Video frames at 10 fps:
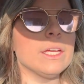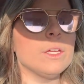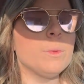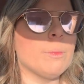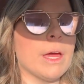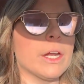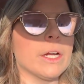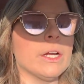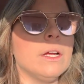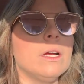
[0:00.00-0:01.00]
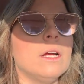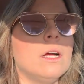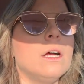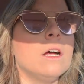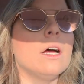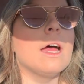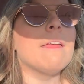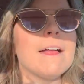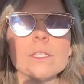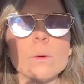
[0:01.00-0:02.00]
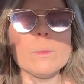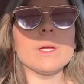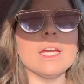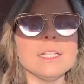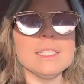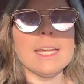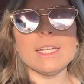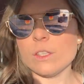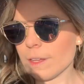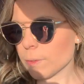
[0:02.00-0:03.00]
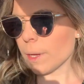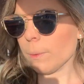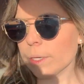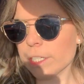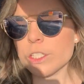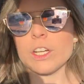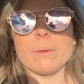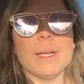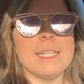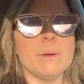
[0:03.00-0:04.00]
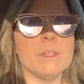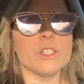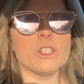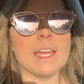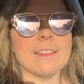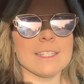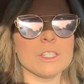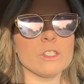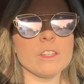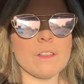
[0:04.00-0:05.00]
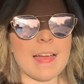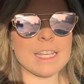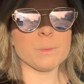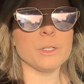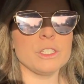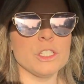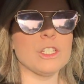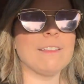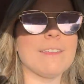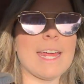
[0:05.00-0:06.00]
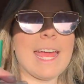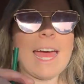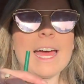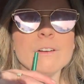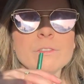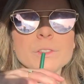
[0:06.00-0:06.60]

It could be better. And that's what we're working on today. So that's why I wanted to start my day with a shake. That's actually the last protein shake that I have.